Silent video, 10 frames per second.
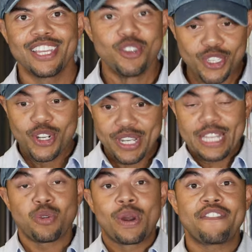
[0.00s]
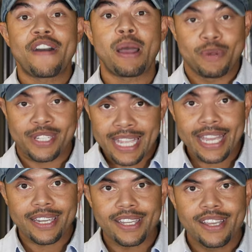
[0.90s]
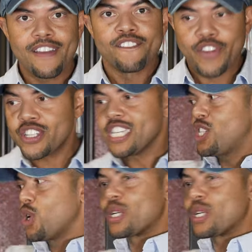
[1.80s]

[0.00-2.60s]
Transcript: You still get 25% versus